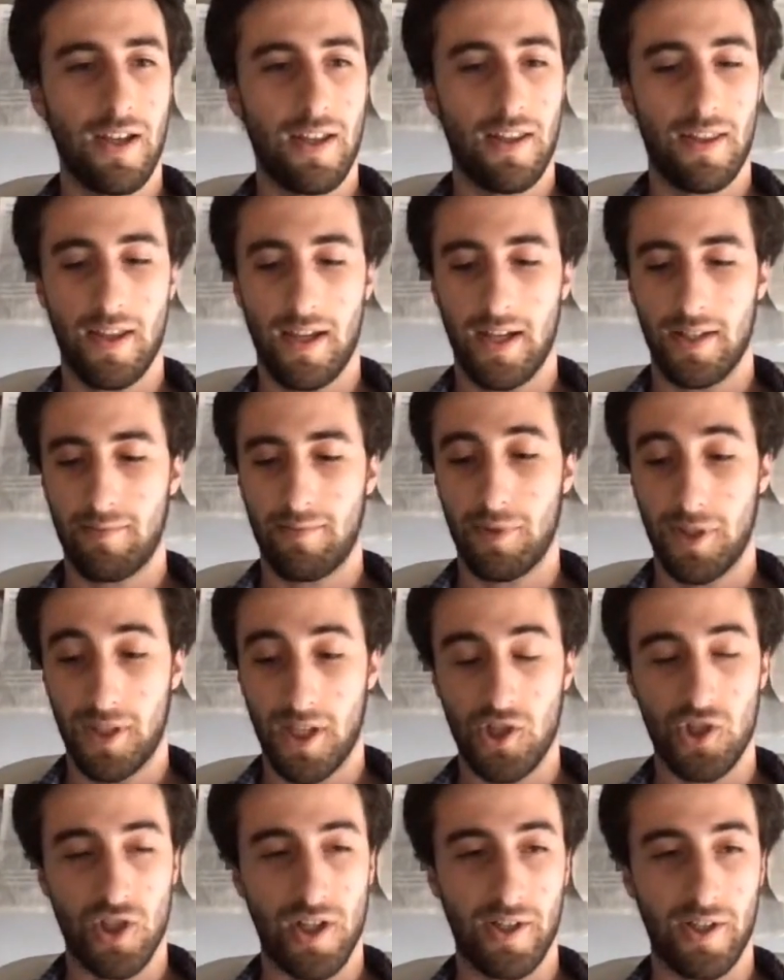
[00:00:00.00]
that
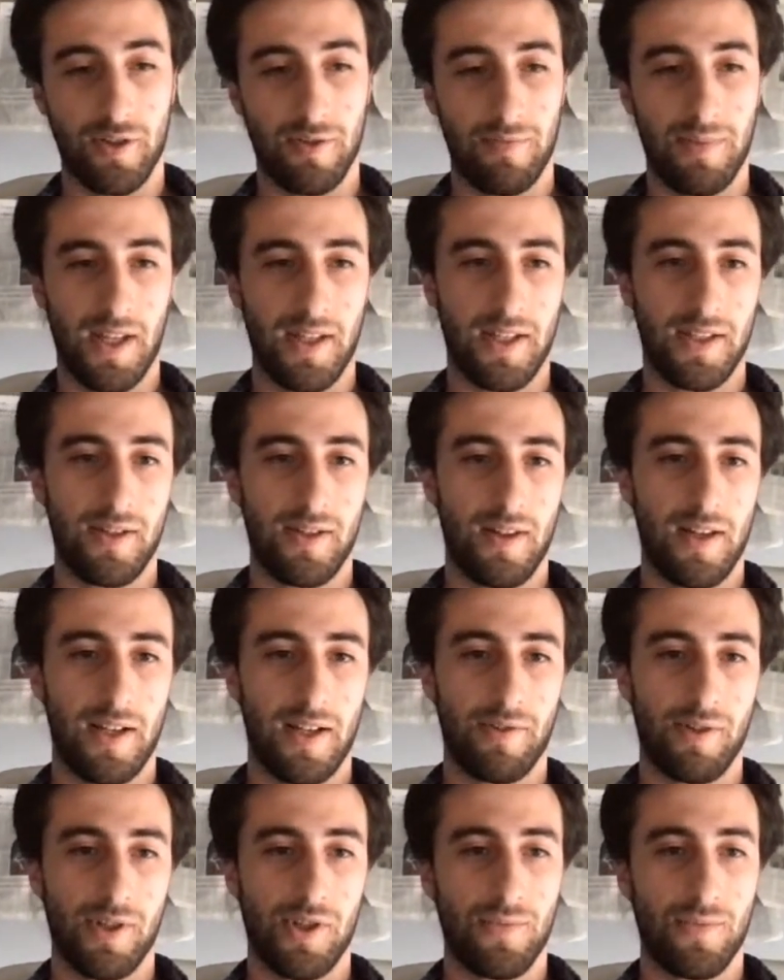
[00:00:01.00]
potentially could be added to the
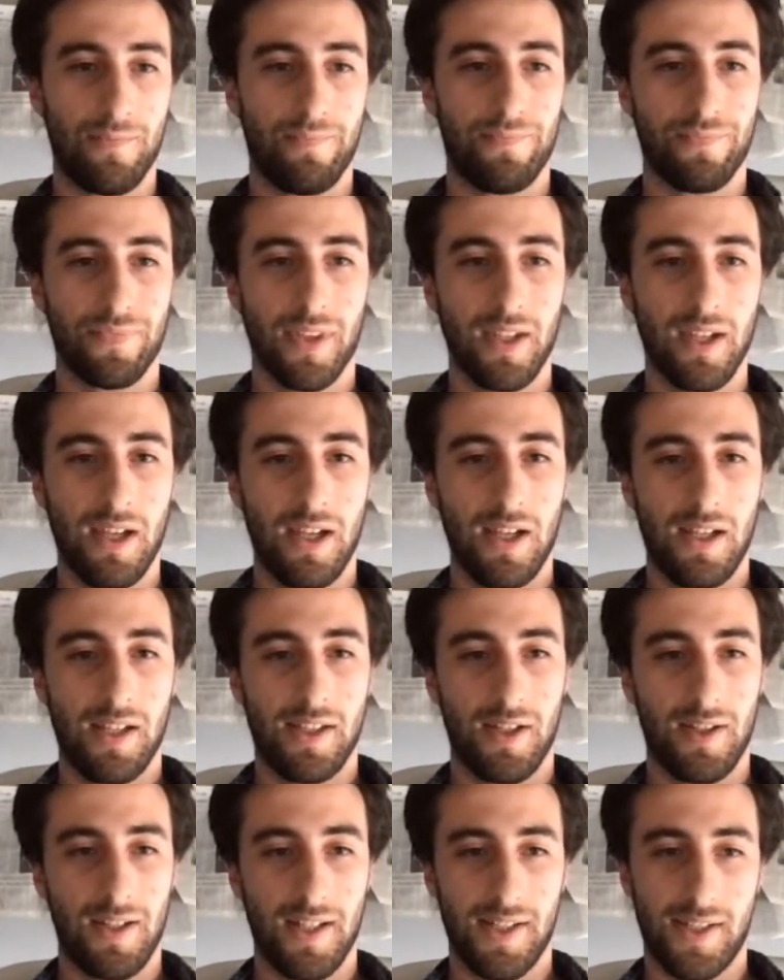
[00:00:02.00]
language.
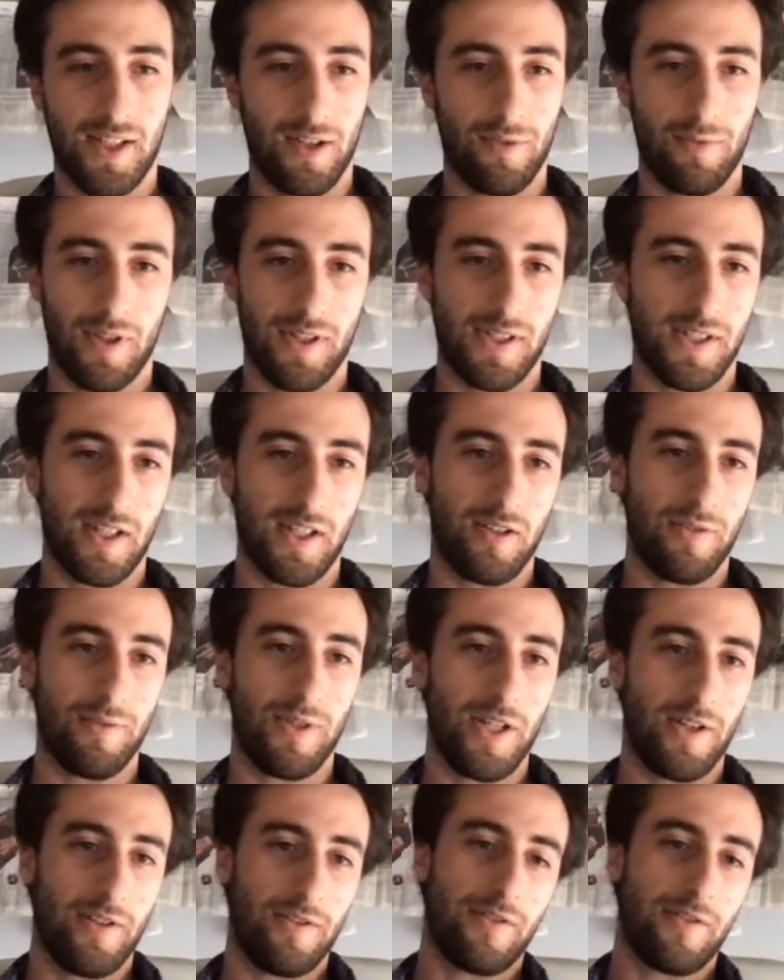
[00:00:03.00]
So let's start with
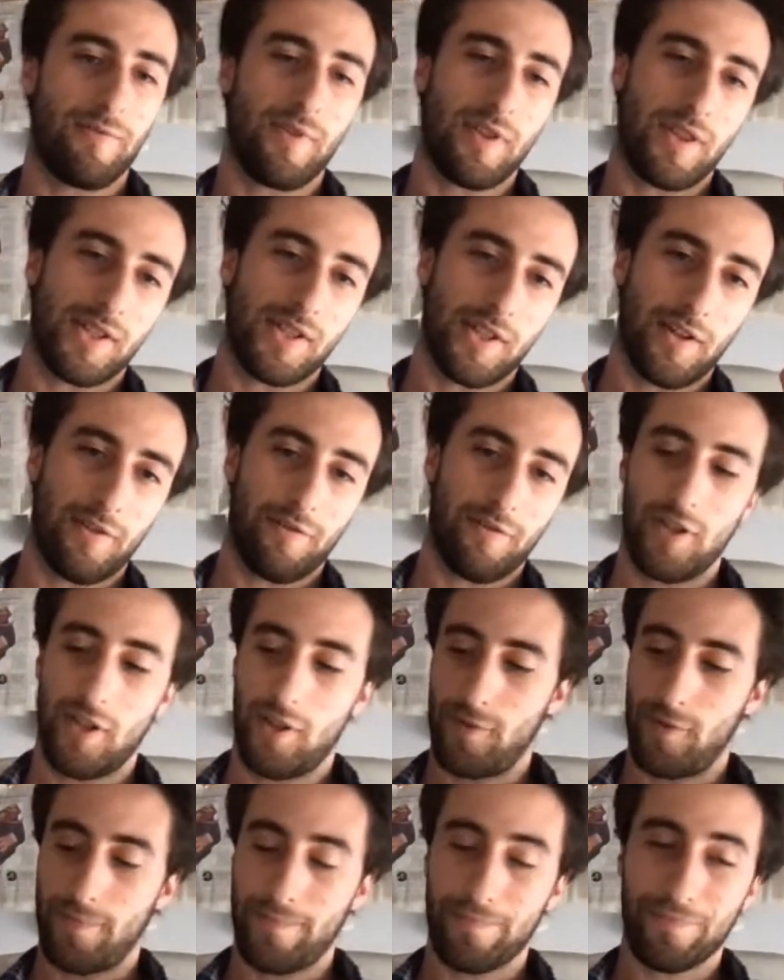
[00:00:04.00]
the stuff we
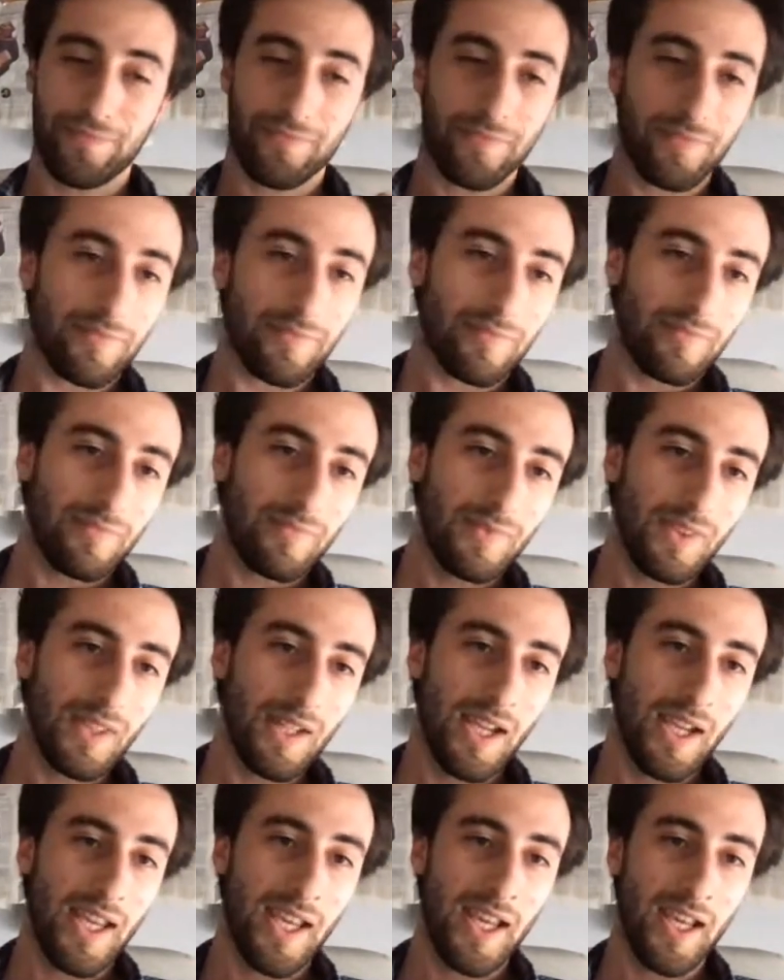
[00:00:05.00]
know.
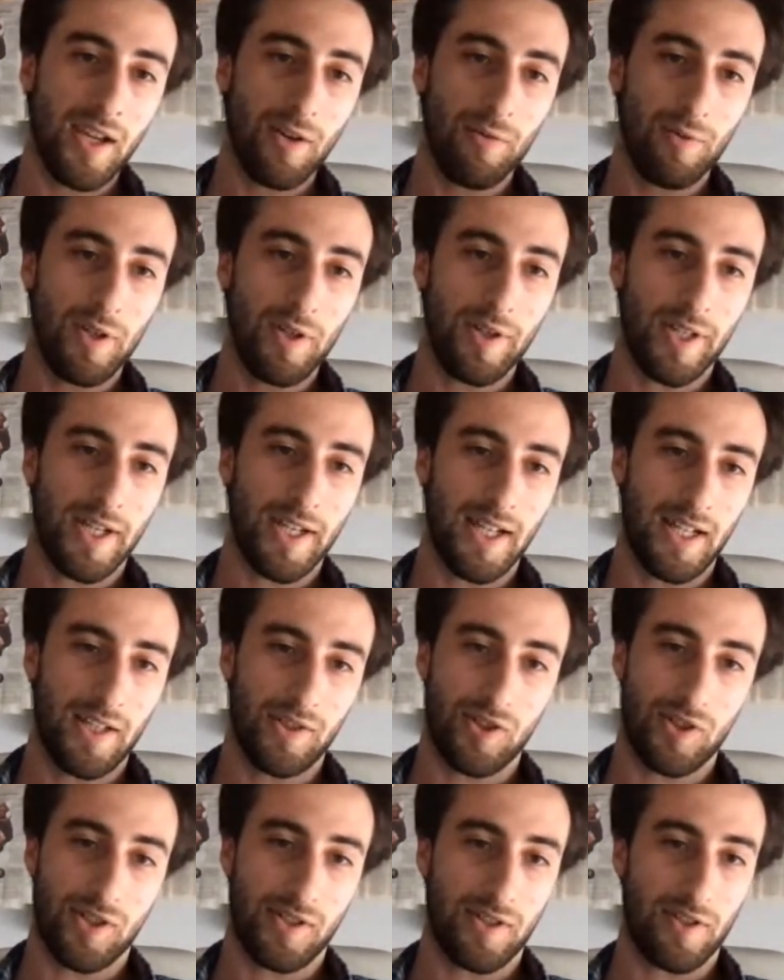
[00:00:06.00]
Here we're looking at
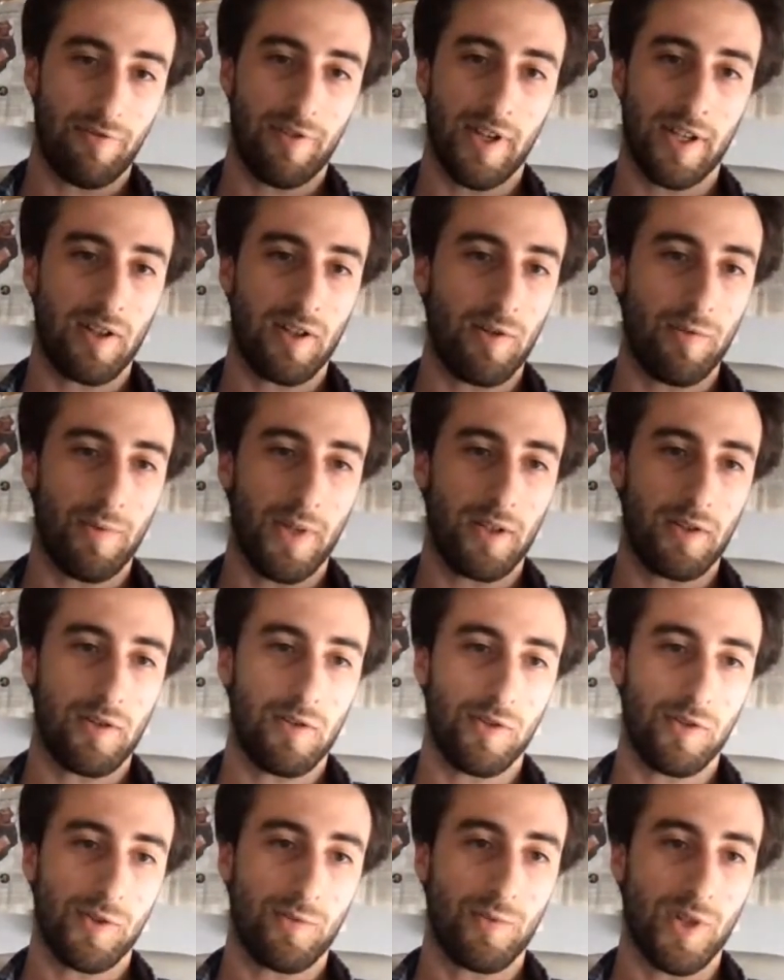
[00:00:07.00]
just a regular when
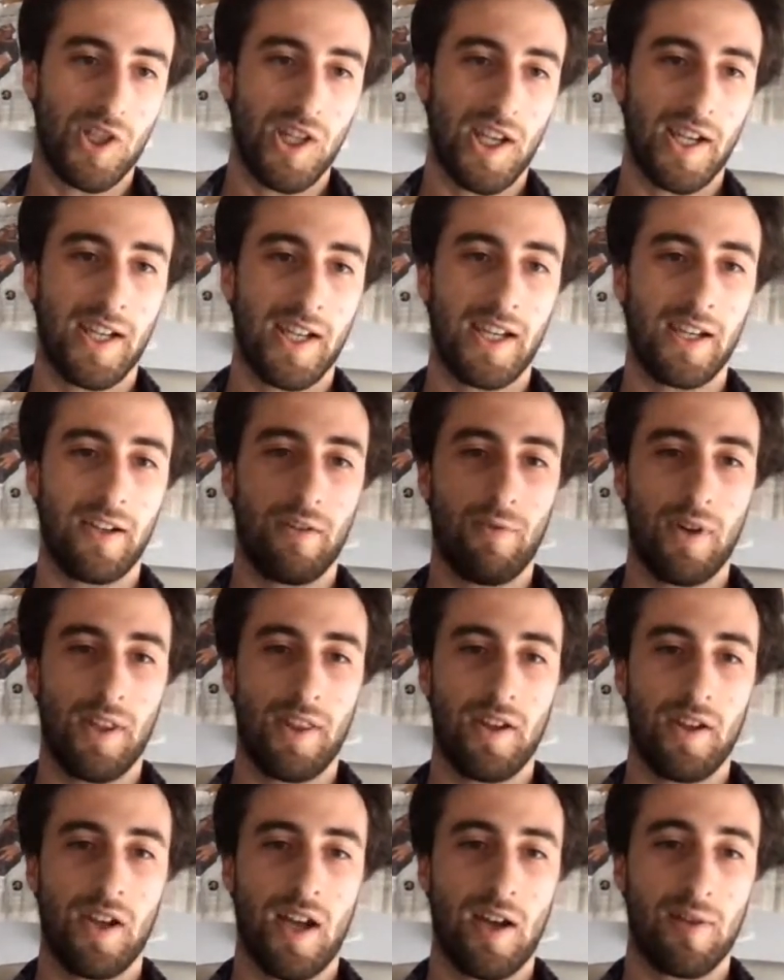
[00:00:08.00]
clause. We're checking
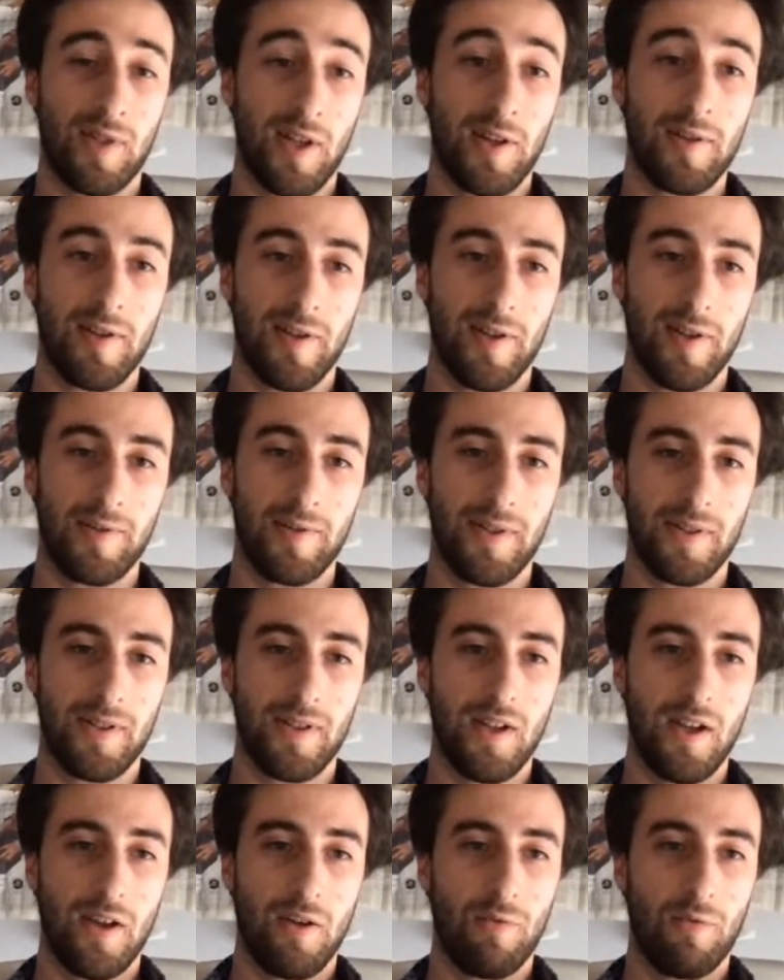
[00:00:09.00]
whether our download,
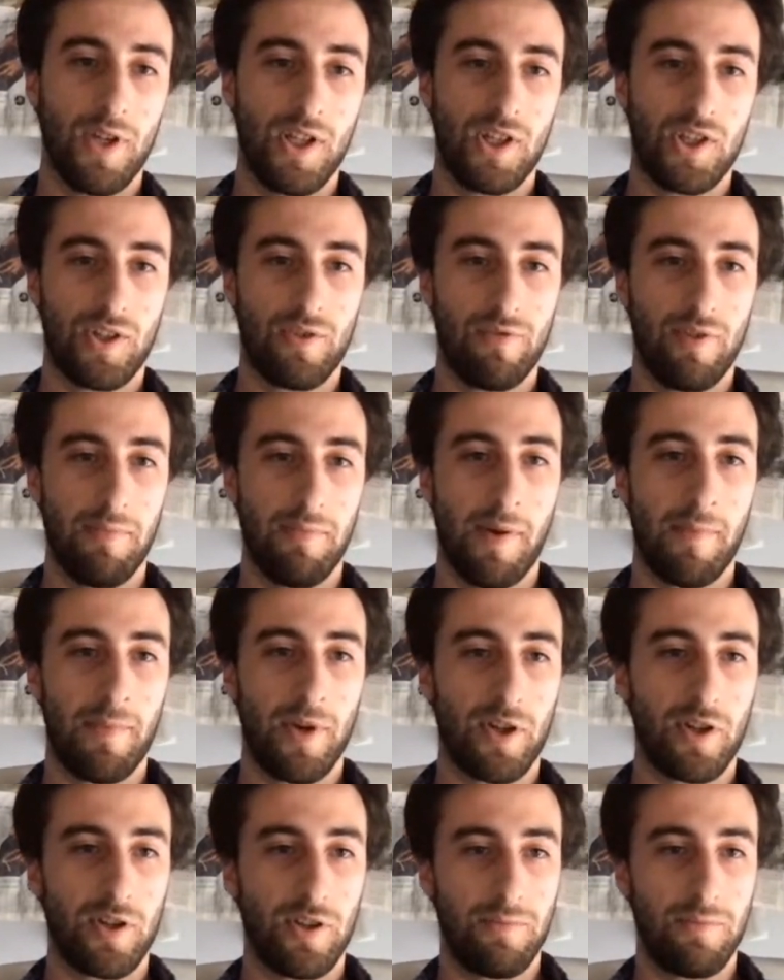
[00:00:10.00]
which remember
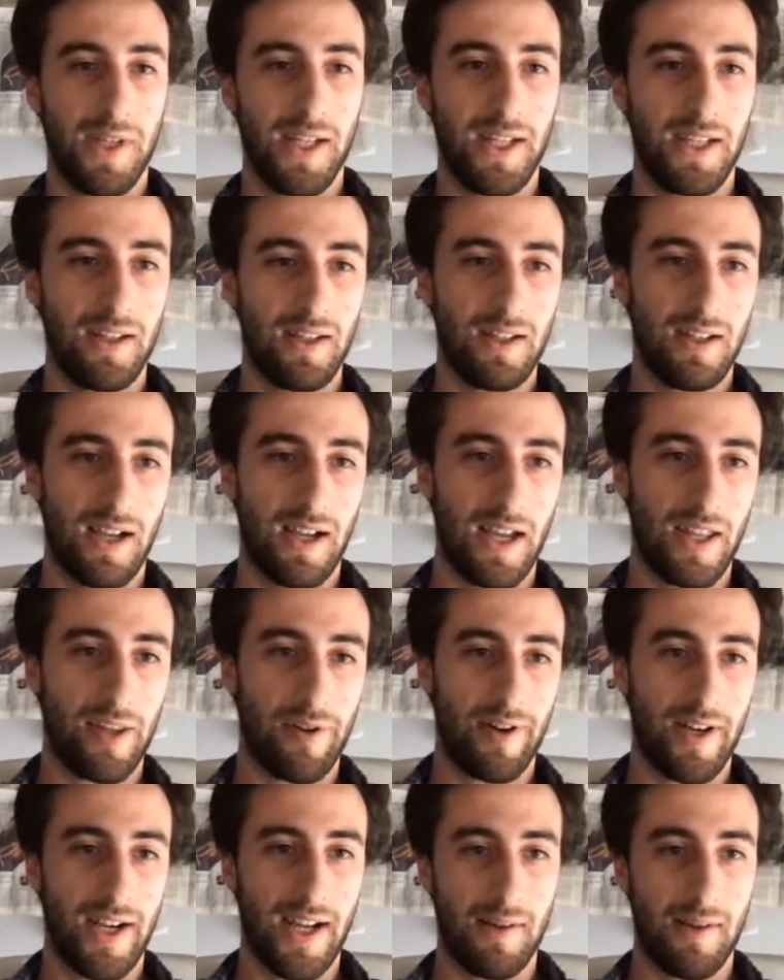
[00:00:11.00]
could be
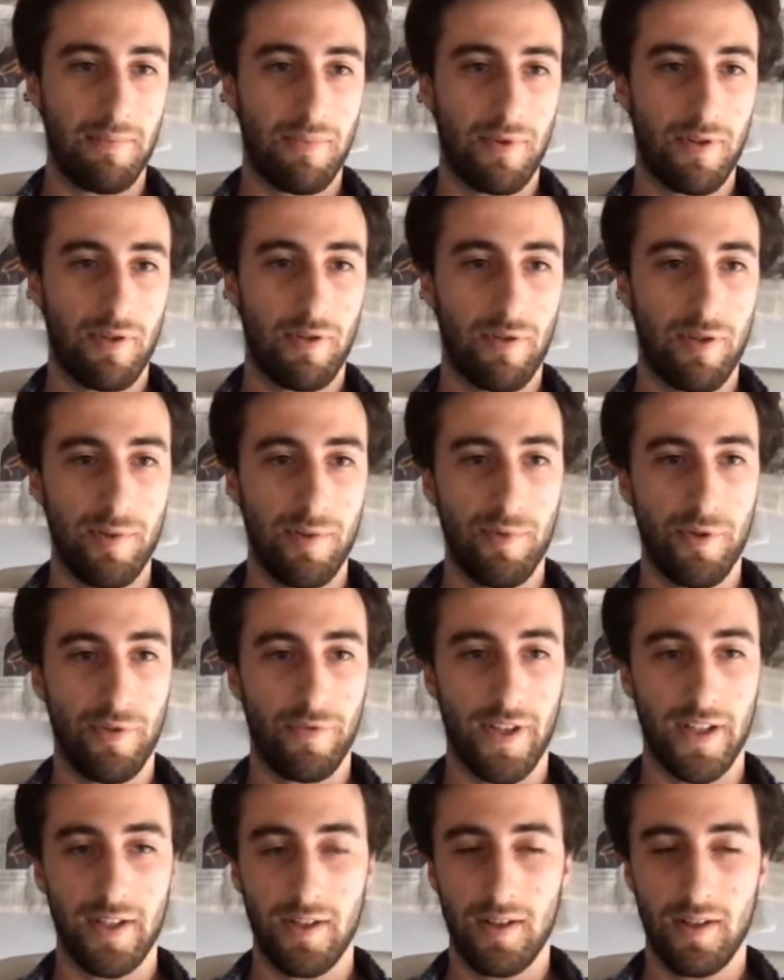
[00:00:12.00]
either an app or a movie,